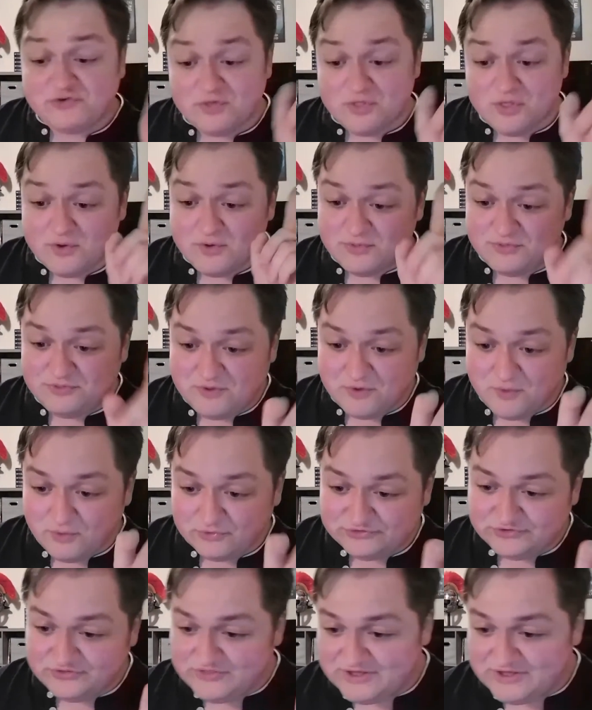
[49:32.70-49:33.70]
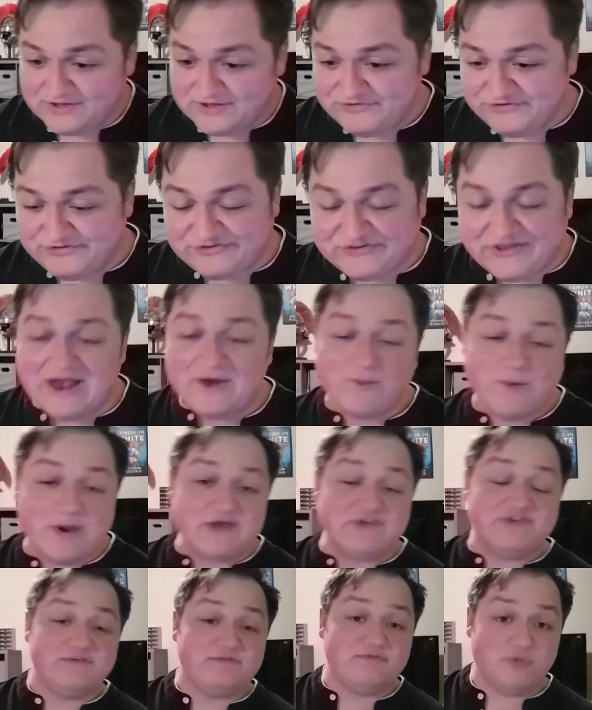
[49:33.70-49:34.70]
the holding the gun
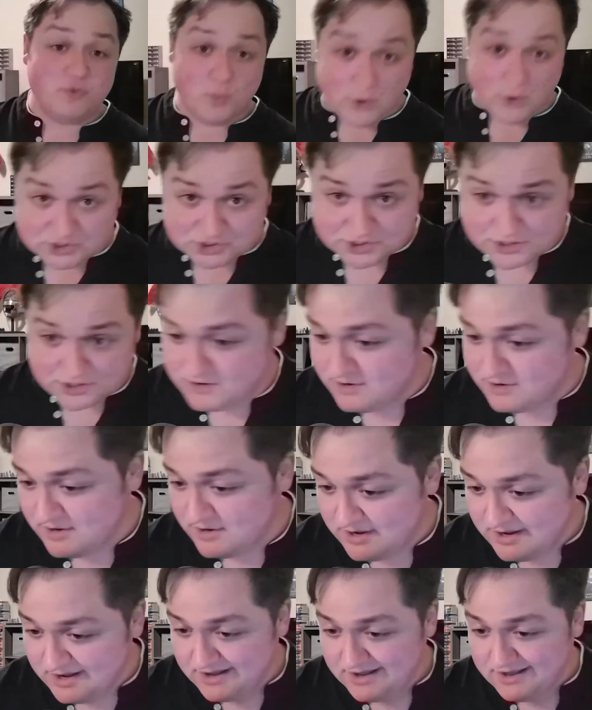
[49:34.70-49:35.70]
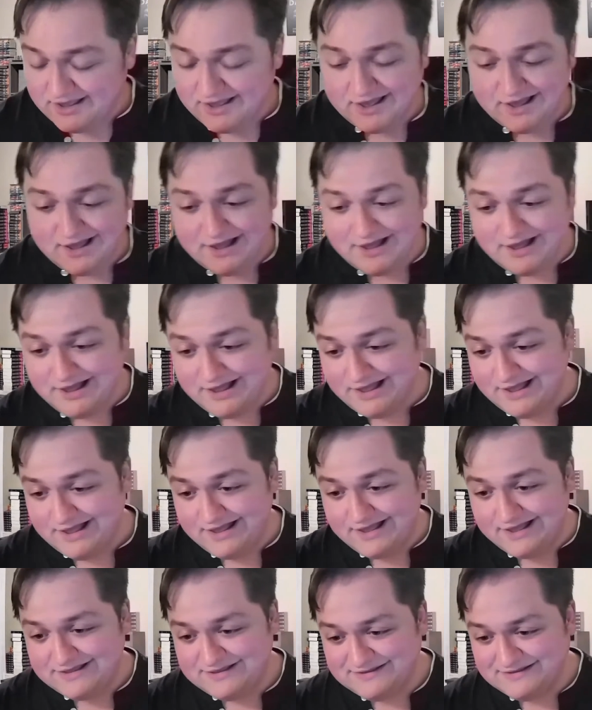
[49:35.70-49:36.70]
sideways of The Witcher.
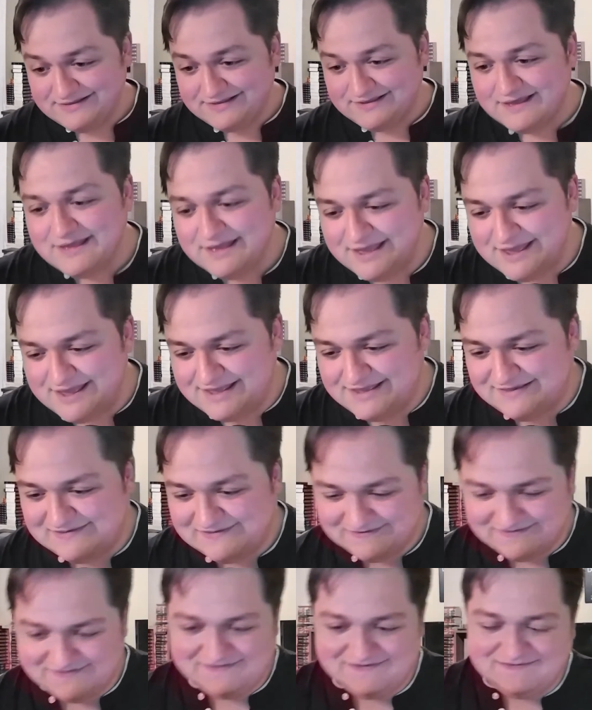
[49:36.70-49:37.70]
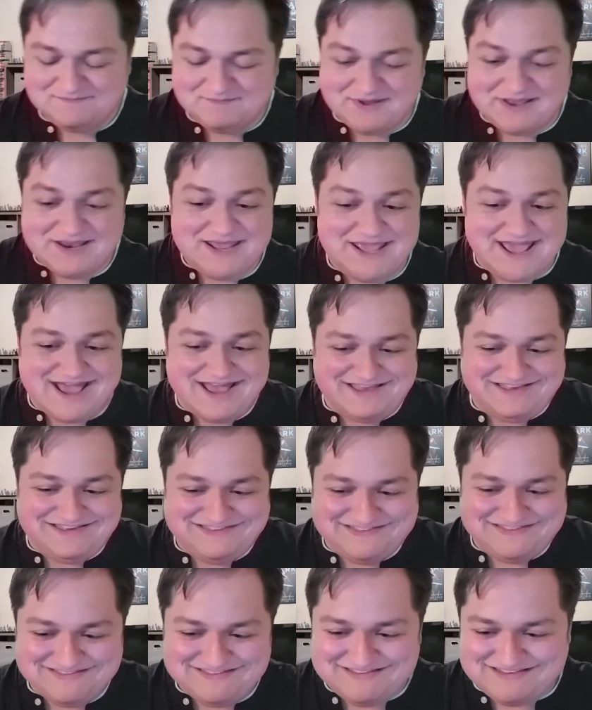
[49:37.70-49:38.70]
Uh, but
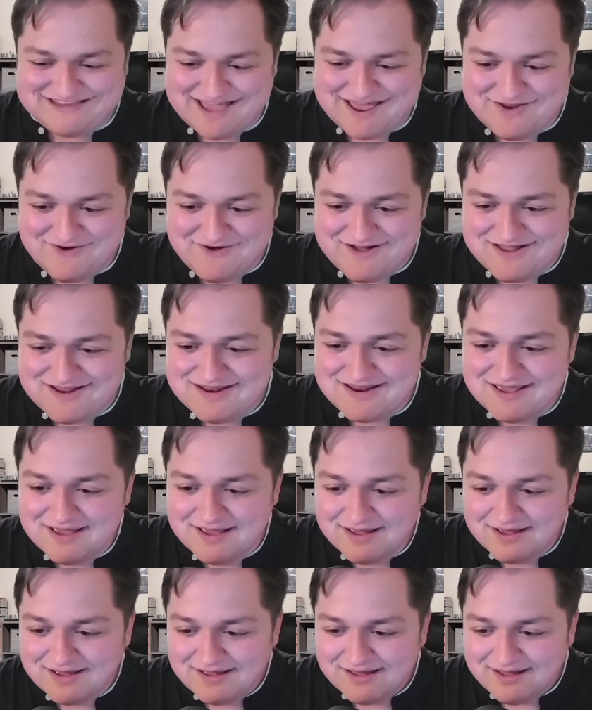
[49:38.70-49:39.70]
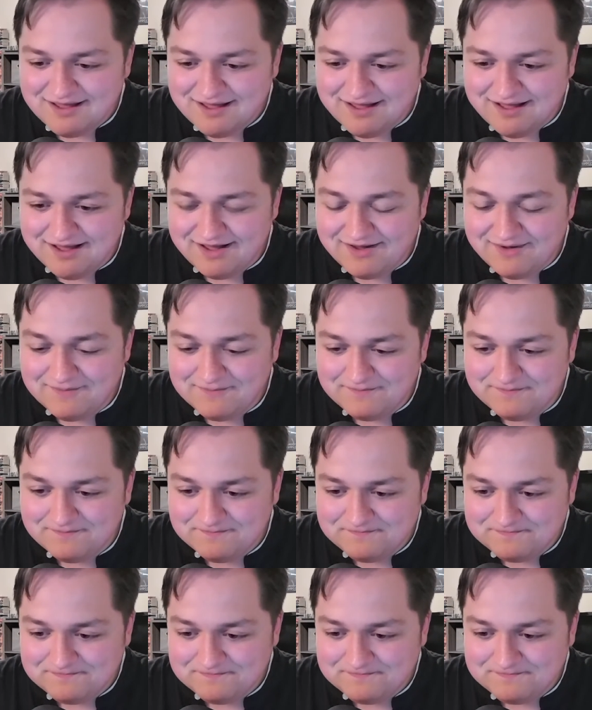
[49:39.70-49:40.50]
yes, dead on. Um,